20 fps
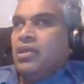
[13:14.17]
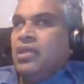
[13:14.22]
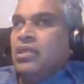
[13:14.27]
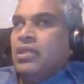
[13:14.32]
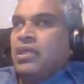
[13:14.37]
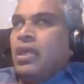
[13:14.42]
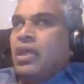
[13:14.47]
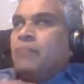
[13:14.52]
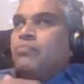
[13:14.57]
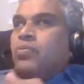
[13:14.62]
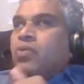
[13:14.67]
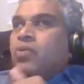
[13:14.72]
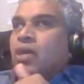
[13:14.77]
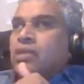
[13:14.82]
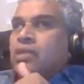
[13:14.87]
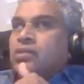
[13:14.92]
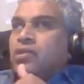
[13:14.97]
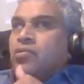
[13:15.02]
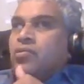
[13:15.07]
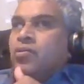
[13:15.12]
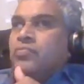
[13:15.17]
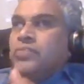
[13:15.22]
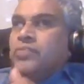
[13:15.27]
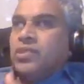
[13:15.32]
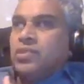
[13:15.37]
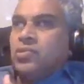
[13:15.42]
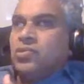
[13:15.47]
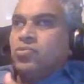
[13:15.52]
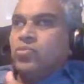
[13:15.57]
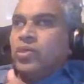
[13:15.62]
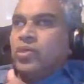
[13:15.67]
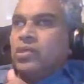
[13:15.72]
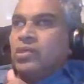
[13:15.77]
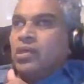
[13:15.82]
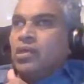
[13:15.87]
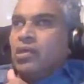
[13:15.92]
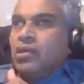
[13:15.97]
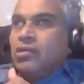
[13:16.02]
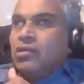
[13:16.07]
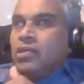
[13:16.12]
it can pull other objects to it,
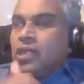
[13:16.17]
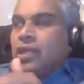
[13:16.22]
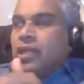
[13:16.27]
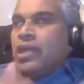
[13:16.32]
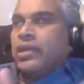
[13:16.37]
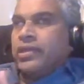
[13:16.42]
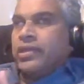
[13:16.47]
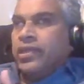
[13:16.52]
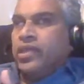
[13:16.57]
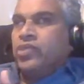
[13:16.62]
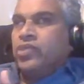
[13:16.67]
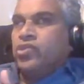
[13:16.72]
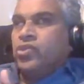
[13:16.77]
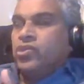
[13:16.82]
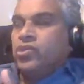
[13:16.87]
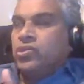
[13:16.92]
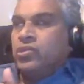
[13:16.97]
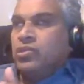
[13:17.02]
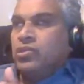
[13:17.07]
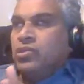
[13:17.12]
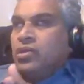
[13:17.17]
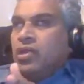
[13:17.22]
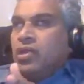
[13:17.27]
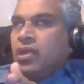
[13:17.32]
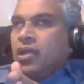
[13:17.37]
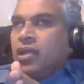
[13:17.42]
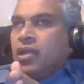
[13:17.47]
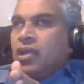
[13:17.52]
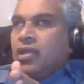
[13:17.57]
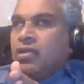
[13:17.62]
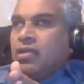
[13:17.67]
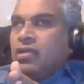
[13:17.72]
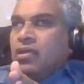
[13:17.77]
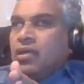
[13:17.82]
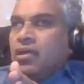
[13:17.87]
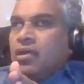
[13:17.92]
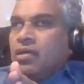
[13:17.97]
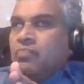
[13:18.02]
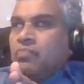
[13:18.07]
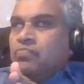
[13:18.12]
like accretion. And
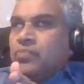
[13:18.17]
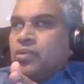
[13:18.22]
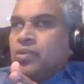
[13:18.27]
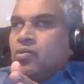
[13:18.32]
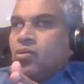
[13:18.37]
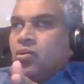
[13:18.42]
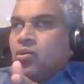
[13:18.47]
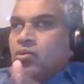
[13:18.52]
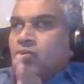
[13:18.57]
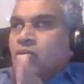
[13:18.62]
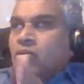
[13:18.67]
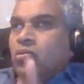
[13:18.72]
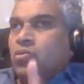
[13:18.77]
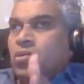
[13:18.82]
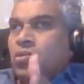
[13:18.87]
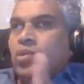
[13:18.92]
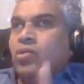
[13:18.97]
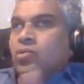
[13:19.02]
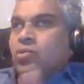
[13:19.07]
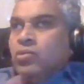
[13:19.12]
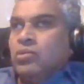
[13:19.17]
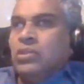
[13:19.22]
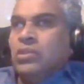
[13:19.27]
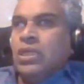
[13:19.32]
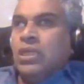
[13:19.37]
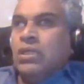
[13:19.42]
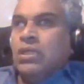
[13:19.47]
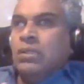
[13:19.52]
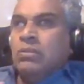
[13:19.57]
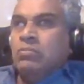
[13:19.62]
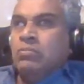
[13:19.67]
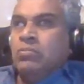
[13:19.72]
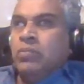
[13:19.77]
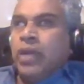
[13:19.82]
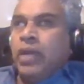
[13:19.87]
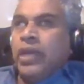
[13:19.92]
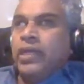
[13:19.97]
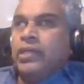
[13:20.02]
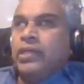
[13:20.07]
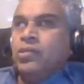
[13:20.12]
although, the
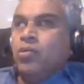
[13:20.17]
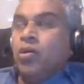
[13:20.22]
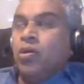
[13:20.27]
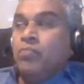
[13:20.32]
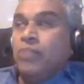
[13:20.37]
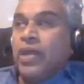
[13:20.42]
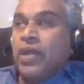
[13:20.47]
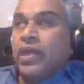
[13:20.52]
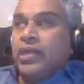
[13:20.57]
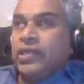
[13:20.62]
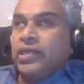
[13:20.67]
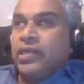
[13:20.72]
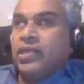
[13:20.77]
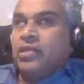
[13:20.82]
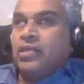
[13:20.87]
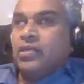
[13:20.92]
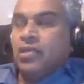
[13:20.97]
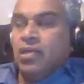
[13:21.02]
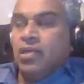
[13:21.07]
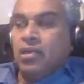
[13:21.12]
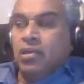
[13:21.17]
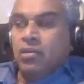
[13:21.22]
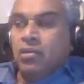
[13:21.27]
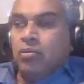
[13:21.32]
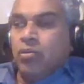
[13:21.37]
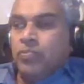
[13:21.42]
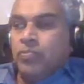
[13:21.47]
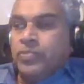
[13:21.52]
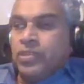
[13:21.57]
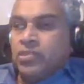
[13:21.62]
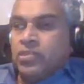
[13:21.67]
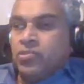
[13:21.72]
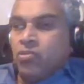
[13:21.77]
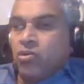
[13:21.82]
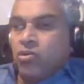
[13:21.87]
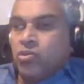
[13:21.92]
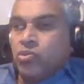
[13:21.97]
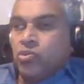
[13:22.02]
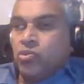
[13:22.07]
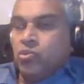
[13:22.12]
non-magnetic objects
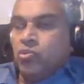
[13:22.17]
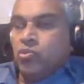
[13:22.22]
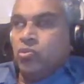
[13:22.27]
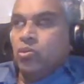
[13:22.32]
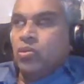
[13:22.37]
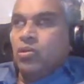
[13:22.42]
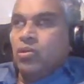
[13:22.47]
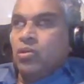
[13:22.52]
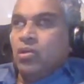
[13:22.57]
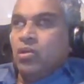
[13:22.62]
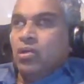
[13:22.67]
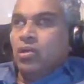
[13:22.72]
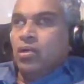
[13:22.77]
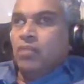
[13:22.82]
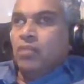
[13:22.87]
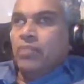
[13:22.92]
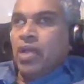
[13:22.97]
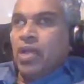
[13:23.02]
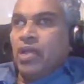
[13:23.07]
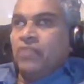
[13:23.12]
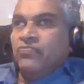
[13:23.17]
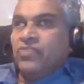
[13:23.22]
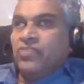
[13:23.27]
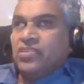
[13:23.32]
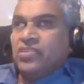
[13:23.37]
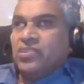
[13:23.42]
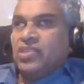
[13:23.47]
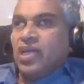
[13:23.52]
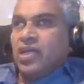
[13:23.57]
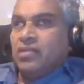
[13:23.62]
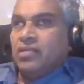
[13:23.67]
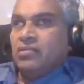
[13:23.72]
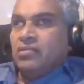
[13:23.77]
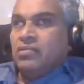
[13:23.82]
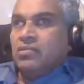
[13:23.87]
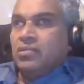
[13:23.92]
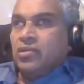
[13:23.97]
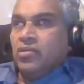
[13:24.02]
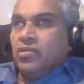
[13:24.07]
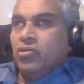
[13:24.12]
also manifest that,
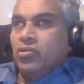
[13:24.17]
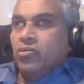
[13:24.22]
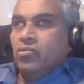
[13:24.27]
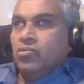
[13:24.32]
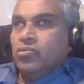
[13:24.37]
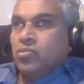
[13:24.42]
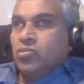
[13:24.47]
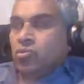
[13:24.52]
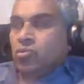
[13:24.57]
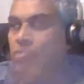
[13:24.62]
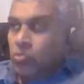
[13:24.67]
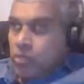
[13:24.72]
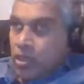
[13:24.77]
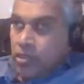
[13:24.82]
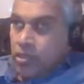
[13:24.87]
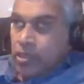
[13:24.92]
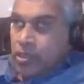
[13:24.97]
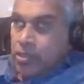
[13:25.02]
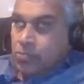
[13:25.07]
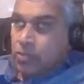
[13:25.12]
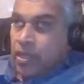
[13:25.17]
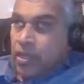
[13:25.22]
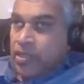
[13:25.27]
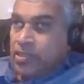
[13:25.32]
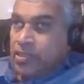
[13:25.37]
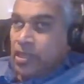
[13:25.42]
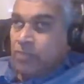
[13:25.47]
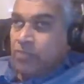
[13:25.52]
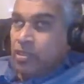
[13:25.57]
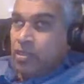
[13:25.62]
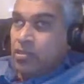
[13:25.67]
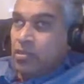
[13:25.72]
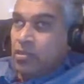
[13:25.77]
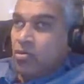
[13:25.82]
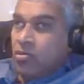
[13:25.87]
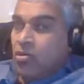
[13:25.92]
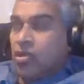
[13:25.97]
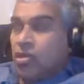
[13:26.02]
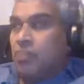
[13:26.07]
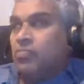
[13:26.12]
so we have to explain that. But the
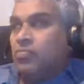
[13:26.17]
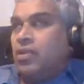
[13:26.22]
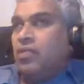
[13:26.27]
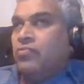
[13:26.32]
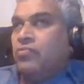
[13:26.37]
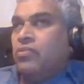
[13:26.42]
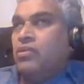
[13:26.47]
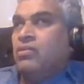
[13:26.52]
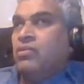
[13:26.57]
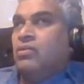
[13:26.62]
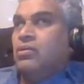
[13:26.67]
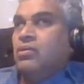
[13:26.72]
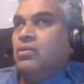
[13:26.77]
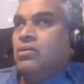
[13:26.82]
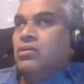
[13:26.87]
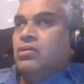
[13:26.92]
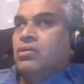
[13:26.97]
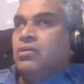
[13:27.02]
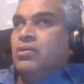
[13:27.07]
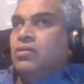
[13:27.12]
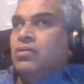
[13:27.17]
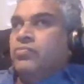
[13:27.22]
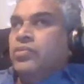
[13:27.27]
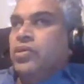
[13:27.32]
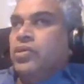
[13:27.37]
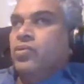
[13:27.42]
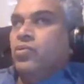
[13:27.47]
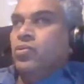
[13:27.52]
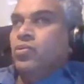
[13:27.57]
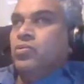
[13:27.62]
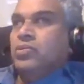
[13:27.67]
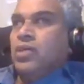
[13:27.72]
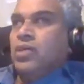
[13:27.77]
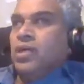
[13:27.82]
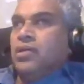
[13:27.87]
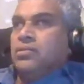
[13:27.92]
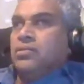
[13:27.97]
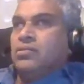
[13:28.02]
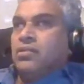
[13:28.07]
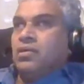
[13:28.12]
quantum level, we know
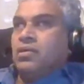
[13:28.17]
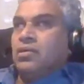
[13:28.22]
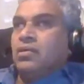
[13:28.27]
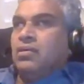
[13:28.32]
that